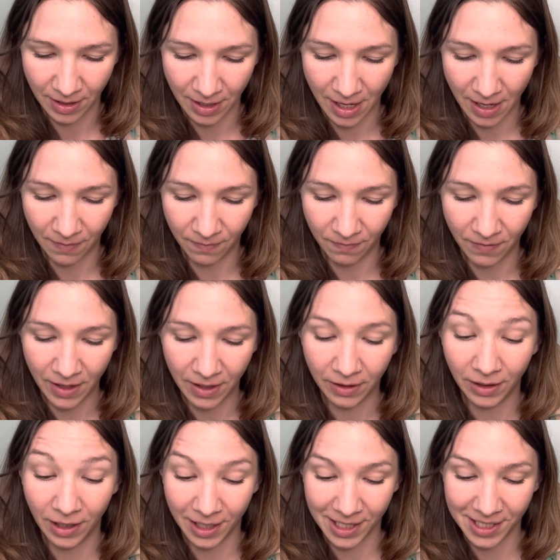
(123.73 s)
and
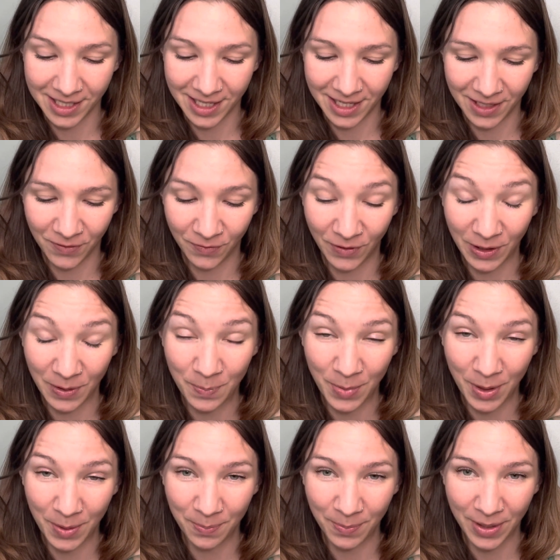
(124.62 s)
very, like I said, it's very
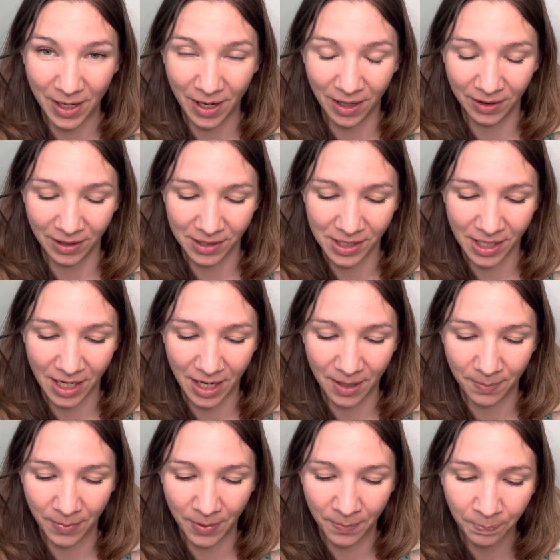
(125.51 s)
bumpy on the top.